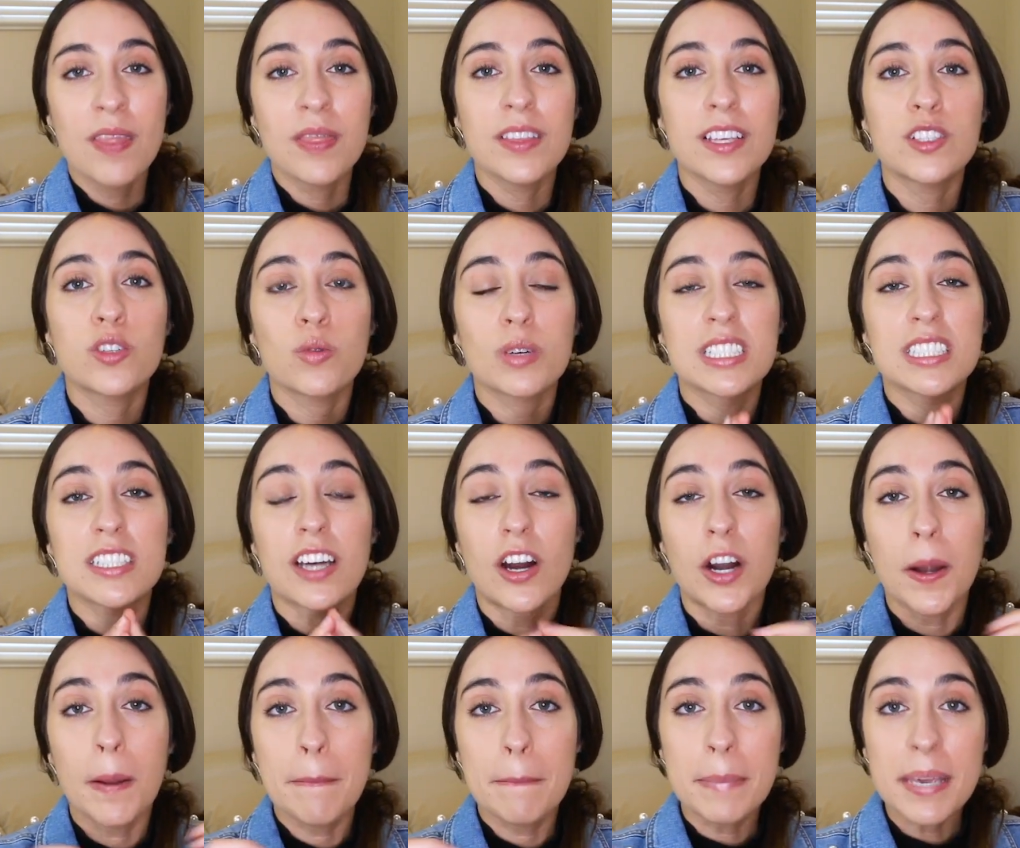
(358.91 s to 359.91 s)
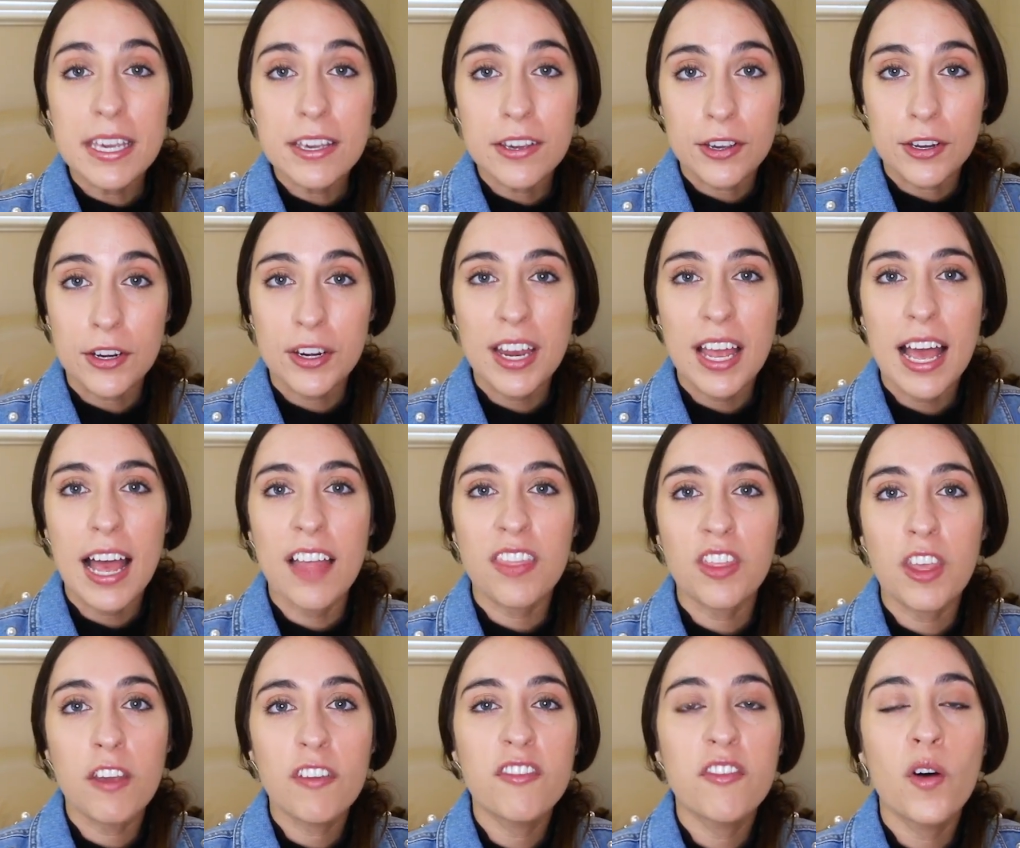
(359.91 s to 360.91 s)
These ones are bigger and
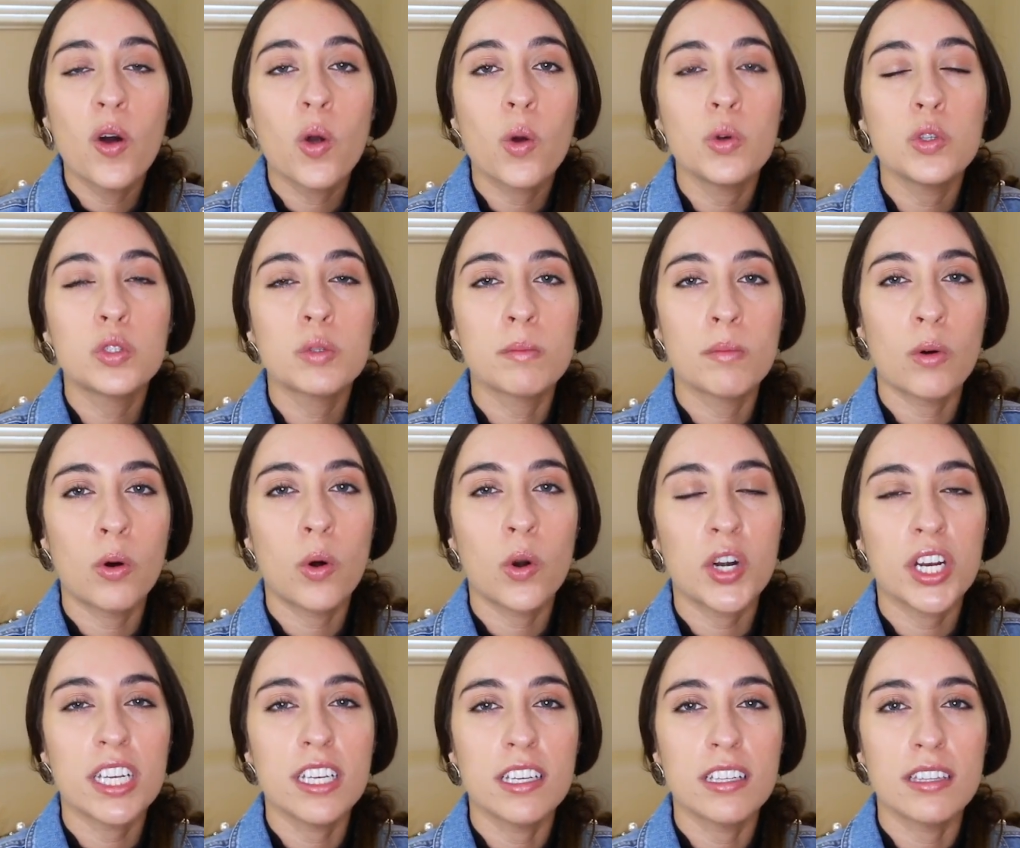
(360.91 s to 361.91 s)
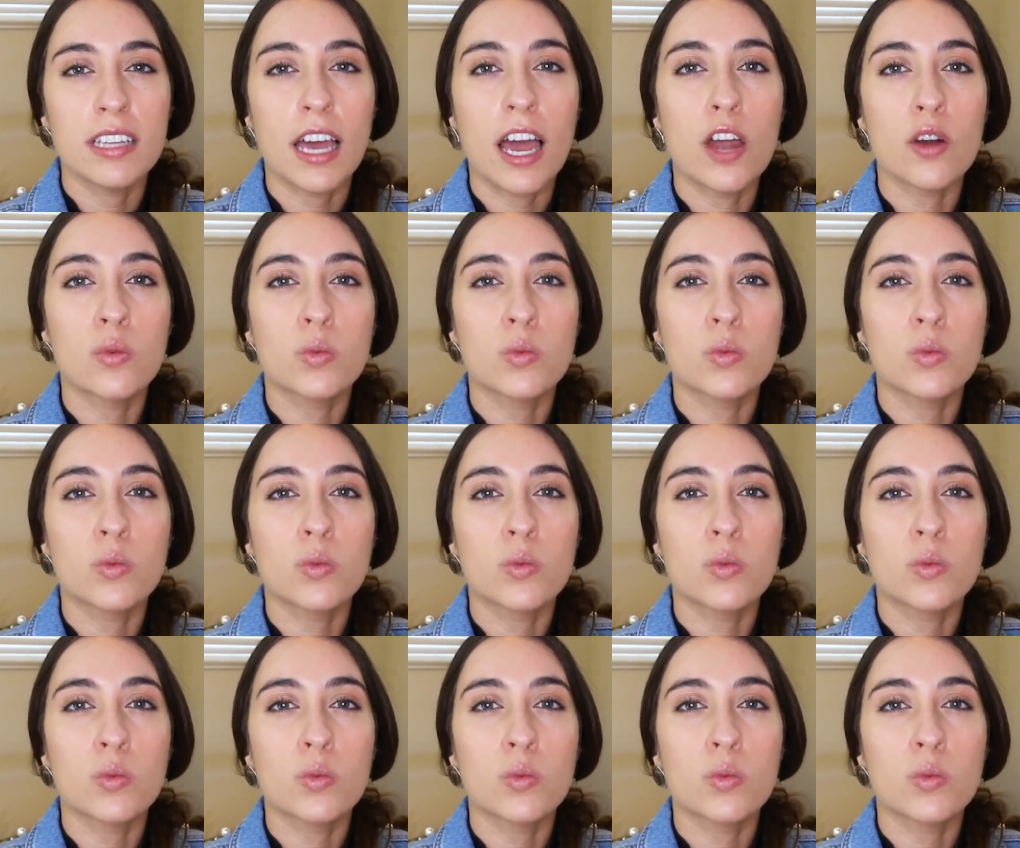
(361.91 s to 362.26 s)
they focus more in a